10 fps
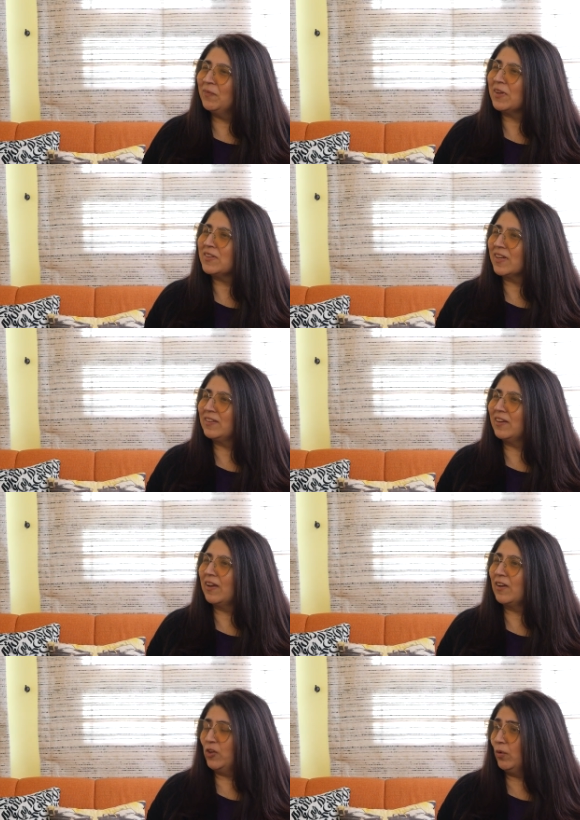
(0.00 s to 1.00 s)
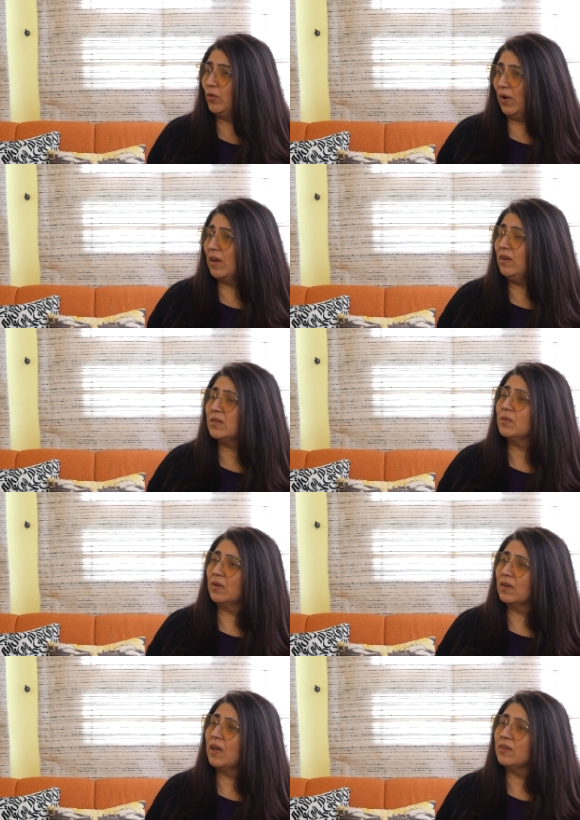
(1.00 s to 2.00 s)
film ban jati hai, and you're heading to
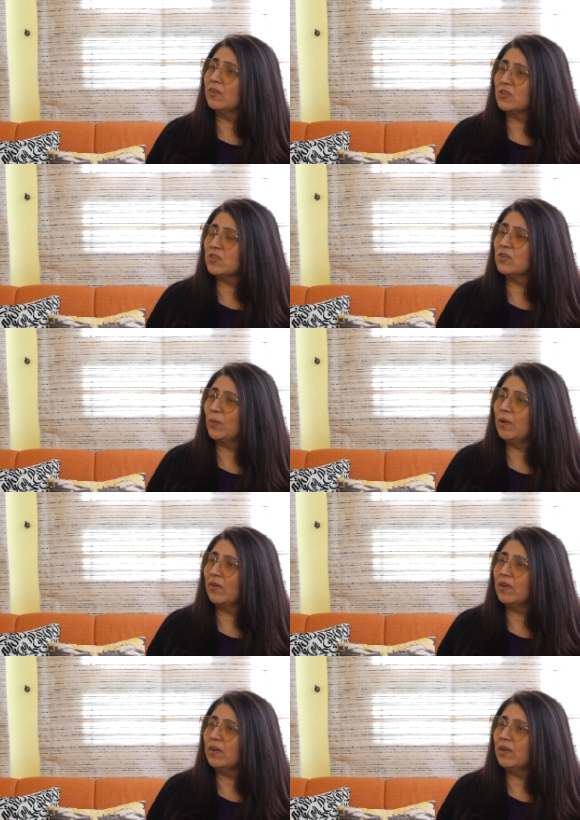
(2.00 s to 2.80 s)
in that direction as well,